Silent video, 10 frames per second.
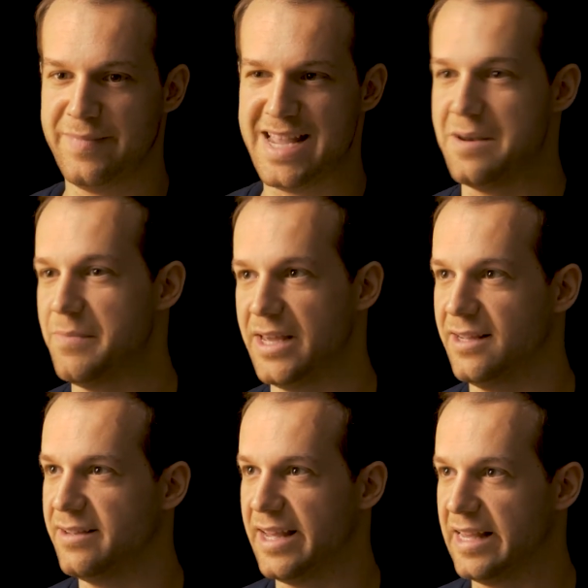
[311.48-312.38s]
in
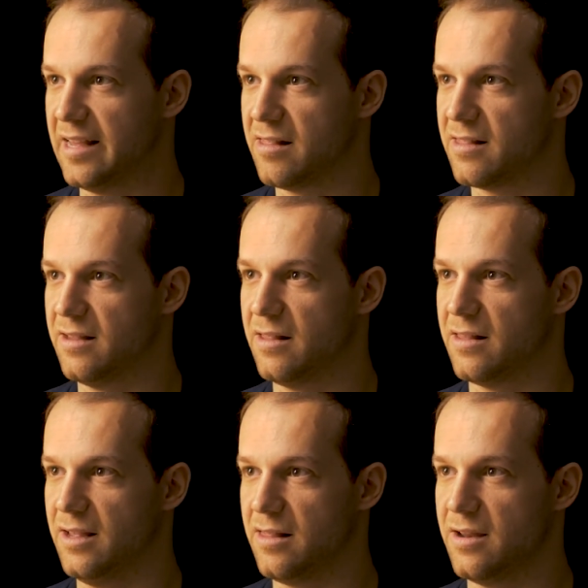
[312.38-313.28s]
me, I guess. It's
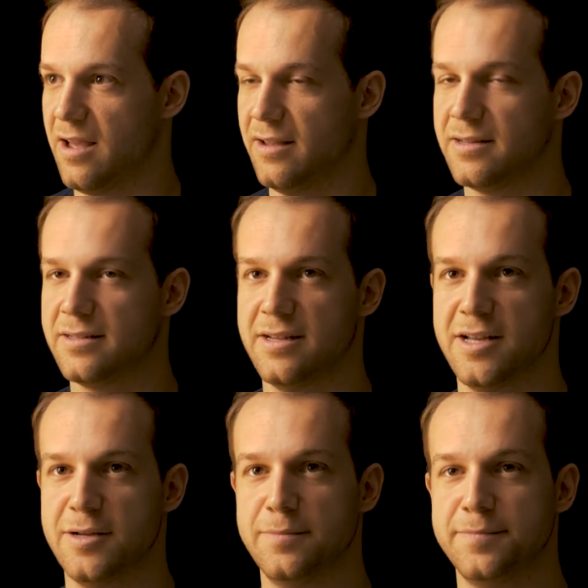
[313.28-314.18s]
mm-hmm. it's not
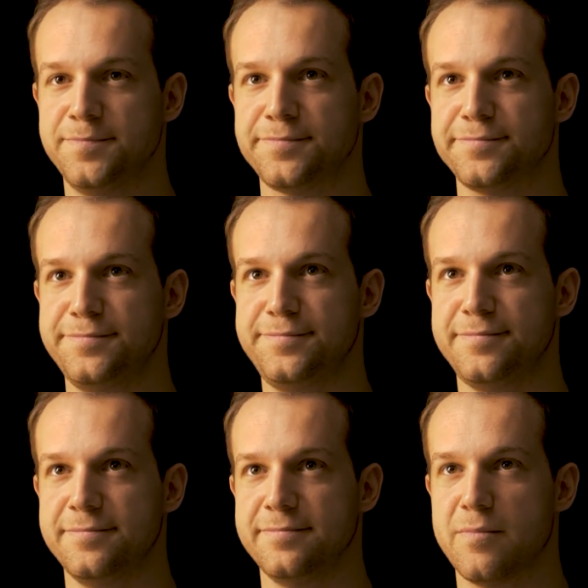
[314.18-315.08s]

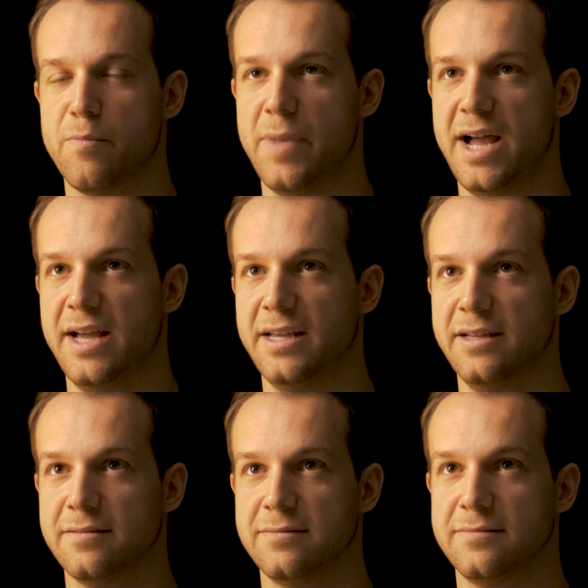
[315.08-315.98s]
my